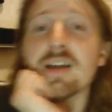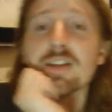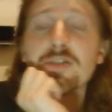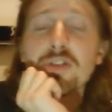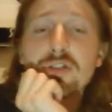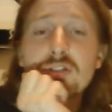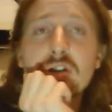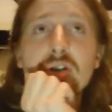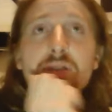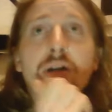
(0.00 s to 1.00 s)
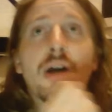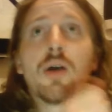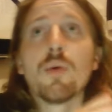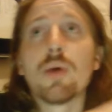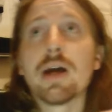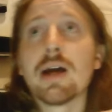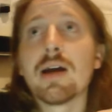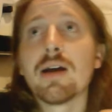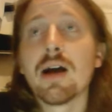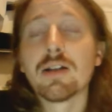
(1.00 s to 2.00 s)
The first goal,
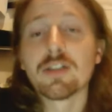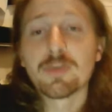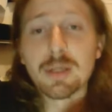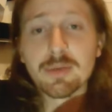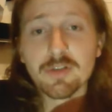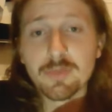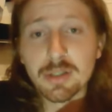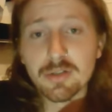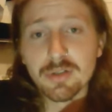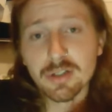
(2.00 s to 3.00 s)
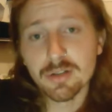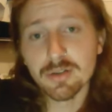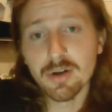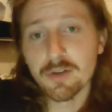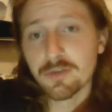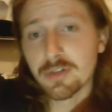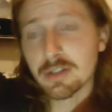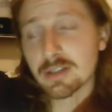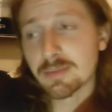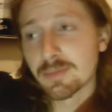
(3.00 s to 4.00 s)
where a lot of people have been critical of
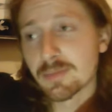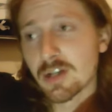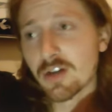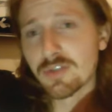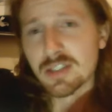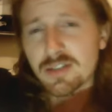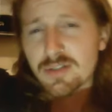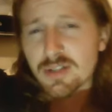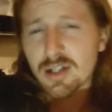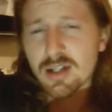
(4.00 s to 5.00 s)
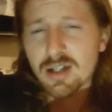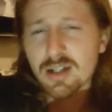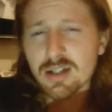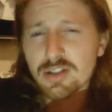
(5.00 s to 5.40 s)
him of his uh,